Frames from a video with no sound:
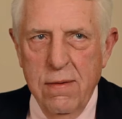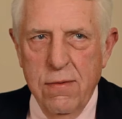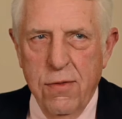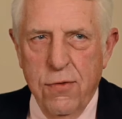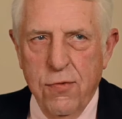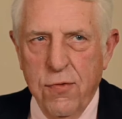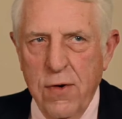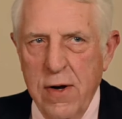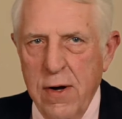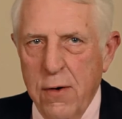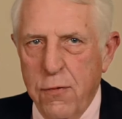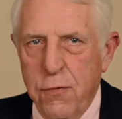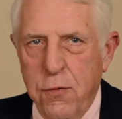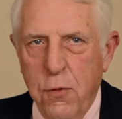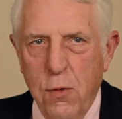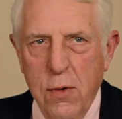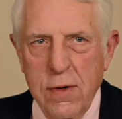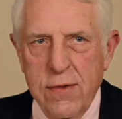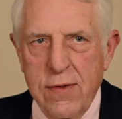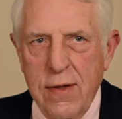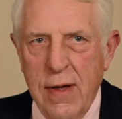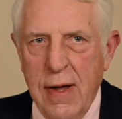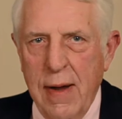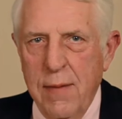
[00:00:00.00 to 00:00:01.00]
3 or
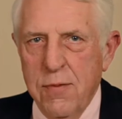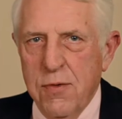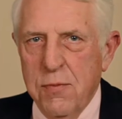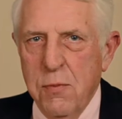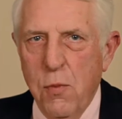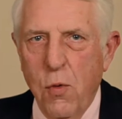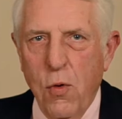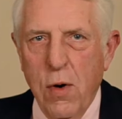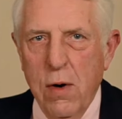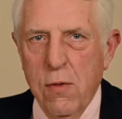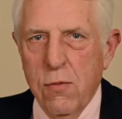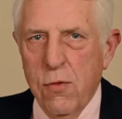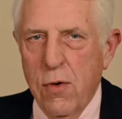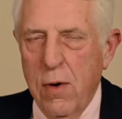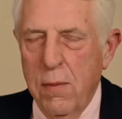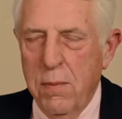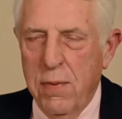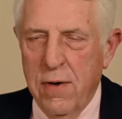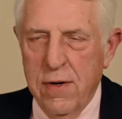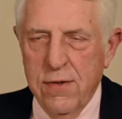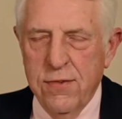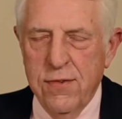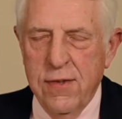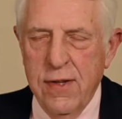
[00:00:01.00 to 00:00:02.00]
4 times more
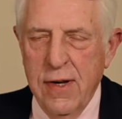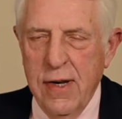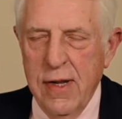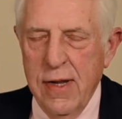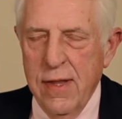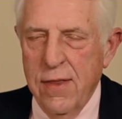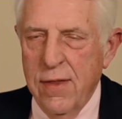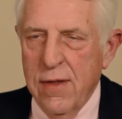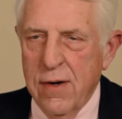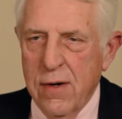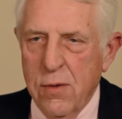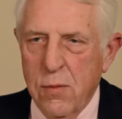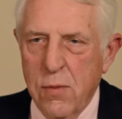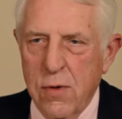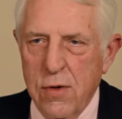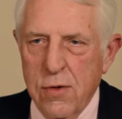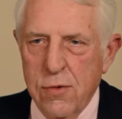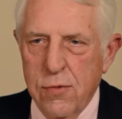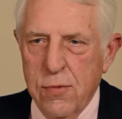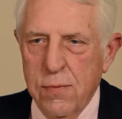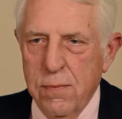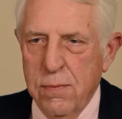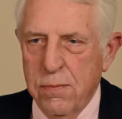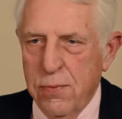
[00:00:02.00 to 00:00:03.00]
robust today than it
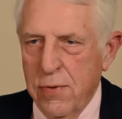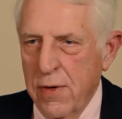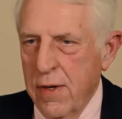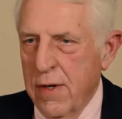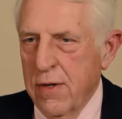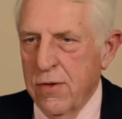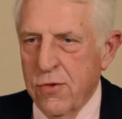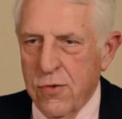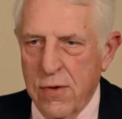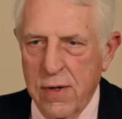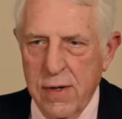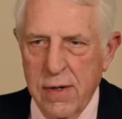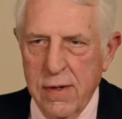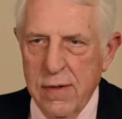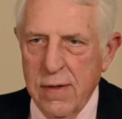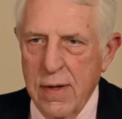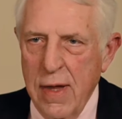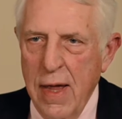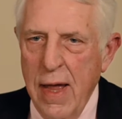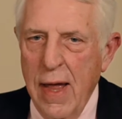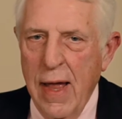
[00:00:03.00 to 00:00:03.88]
was pre-Katrina.